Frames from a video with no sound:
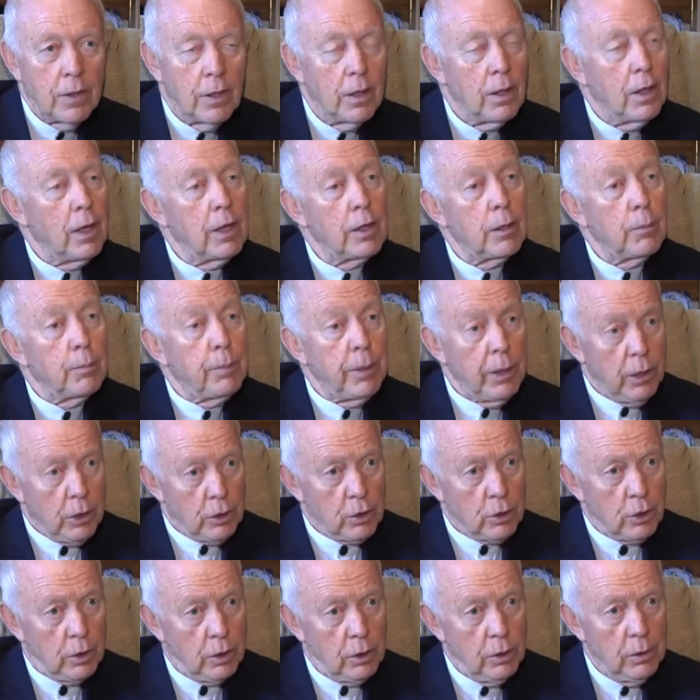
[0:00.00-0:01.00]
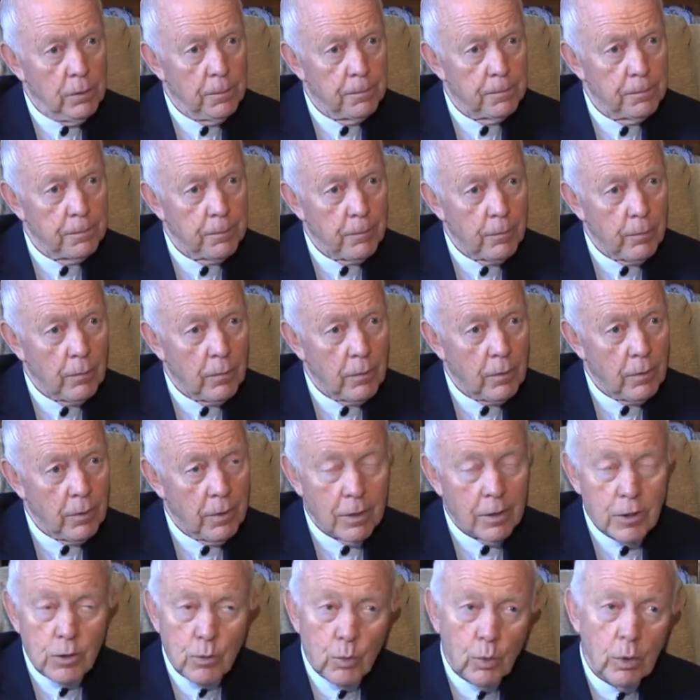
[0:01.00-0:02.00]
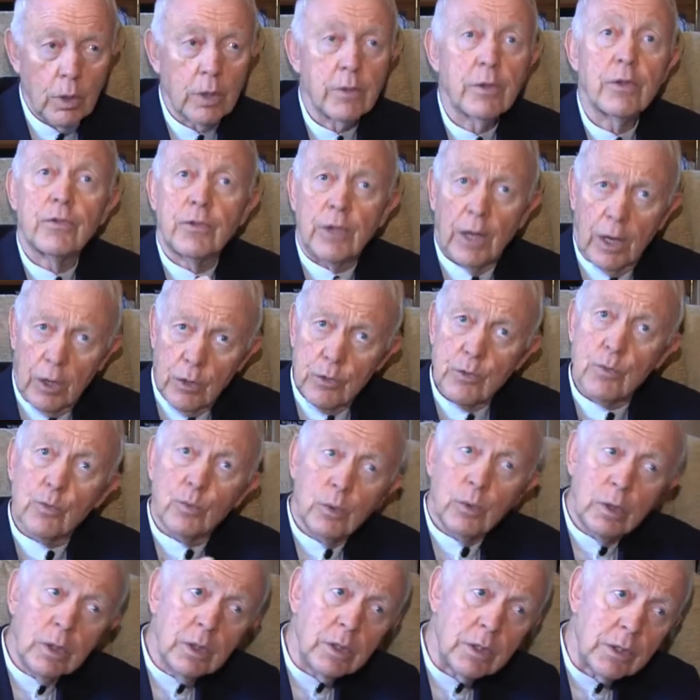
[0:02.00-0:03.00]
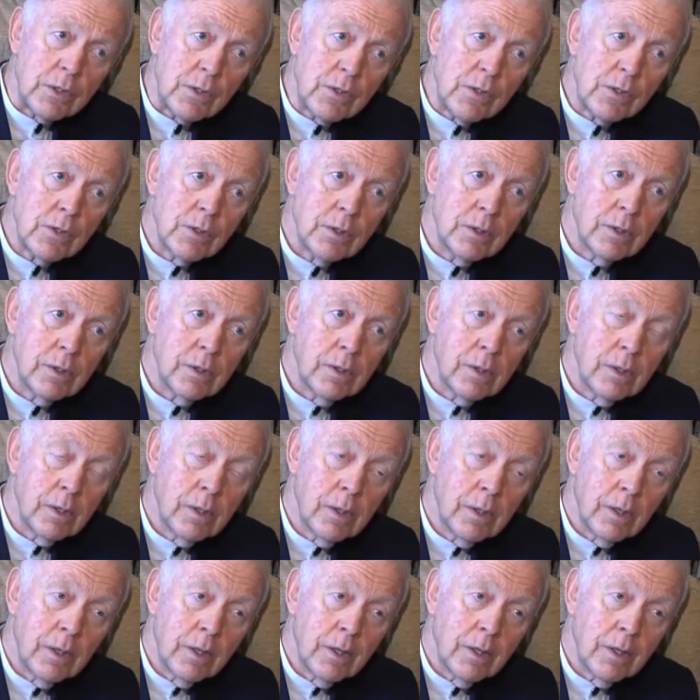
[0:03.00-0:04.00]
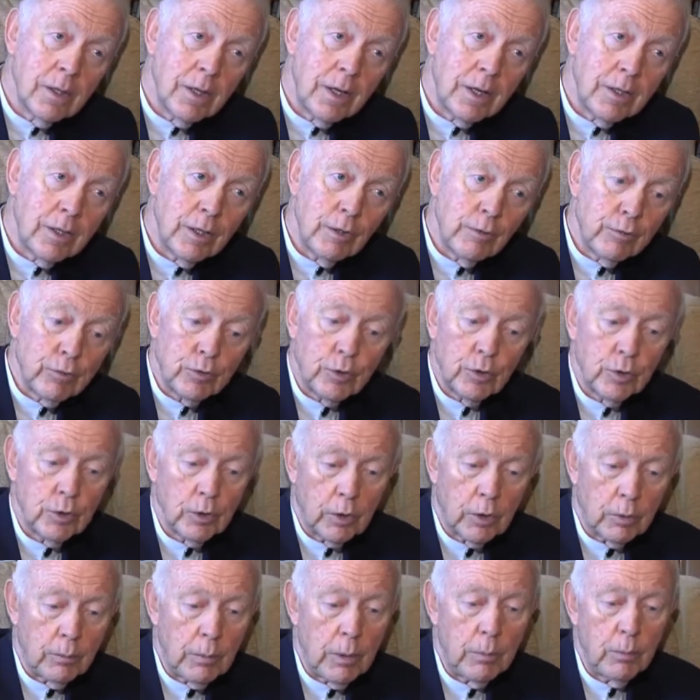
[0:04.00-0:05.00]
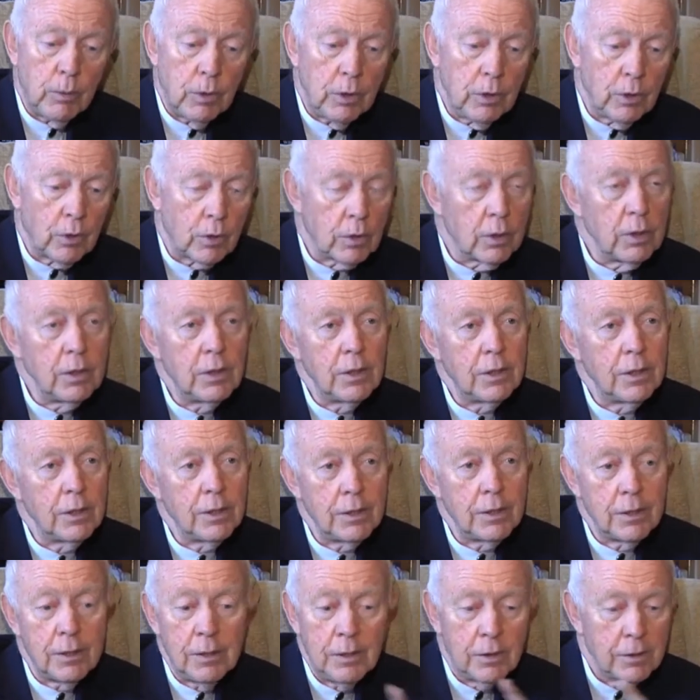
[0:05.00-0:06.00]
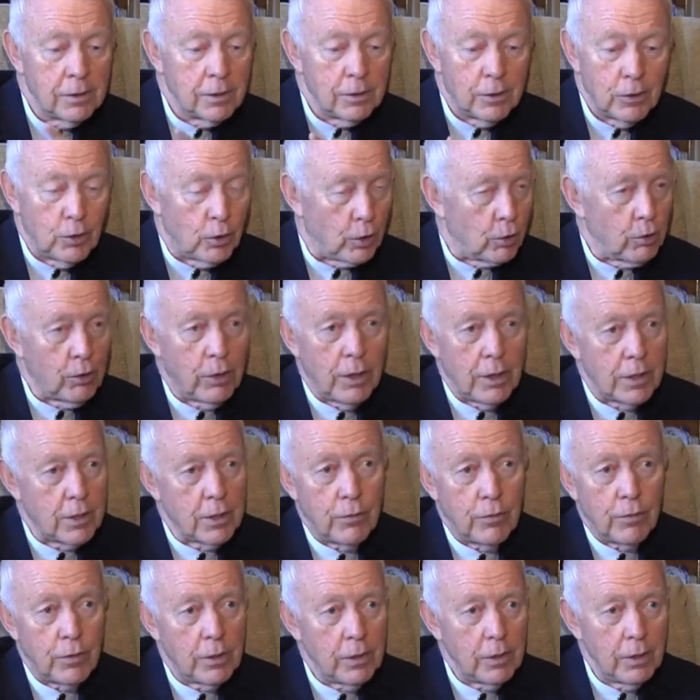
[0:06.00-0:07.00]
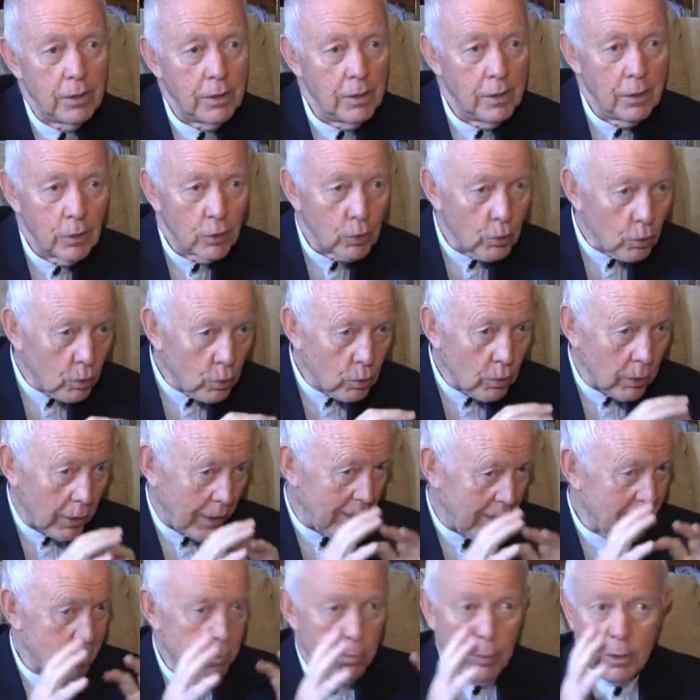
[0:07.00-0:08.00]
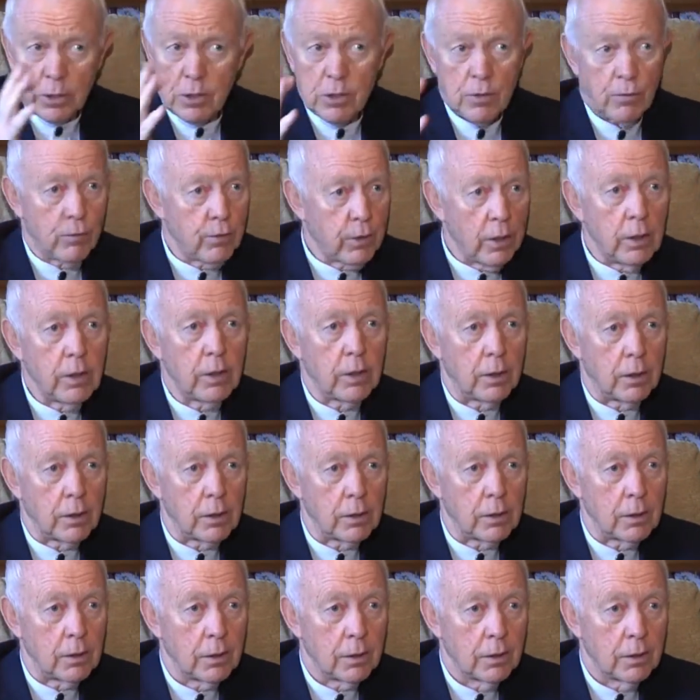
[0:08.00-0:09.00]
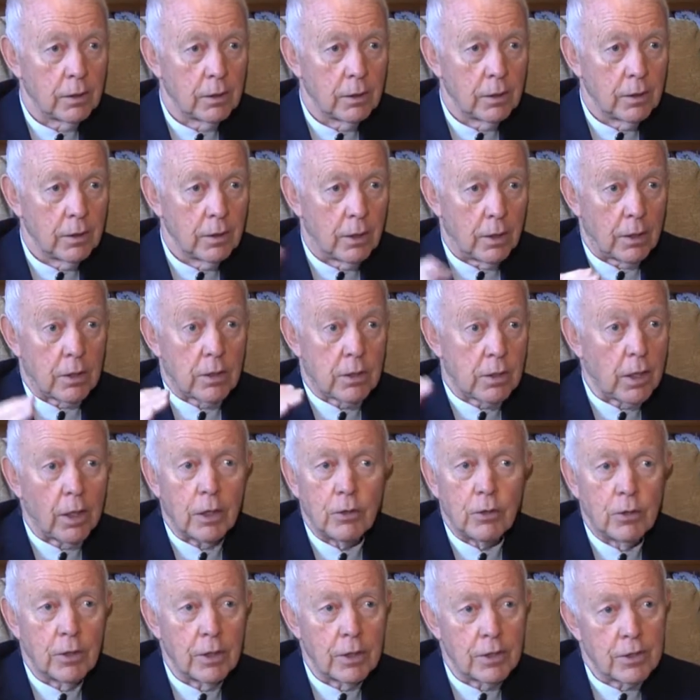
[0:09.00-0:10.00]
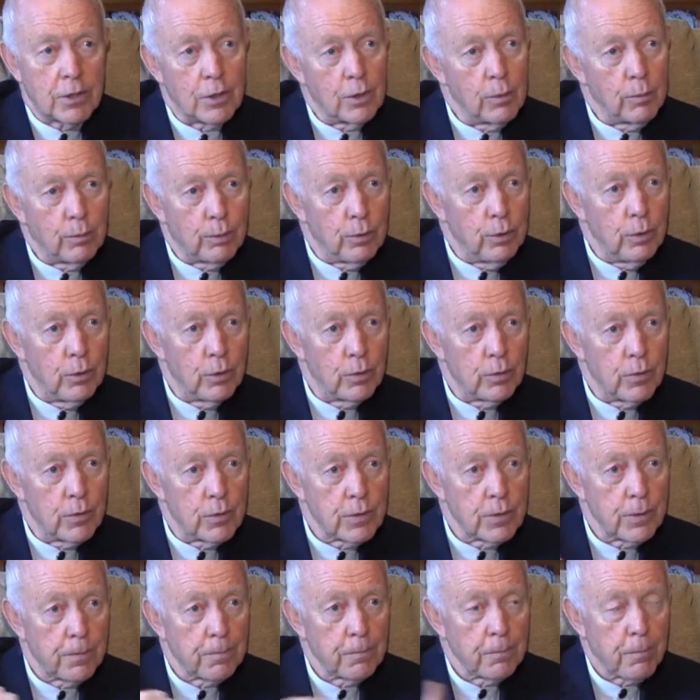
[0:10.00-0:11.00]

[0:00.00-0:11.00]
And a picture is worth 1,000 words. And therefore your memory, your learning, your creativity, all aspects of thinking accelerates and improves.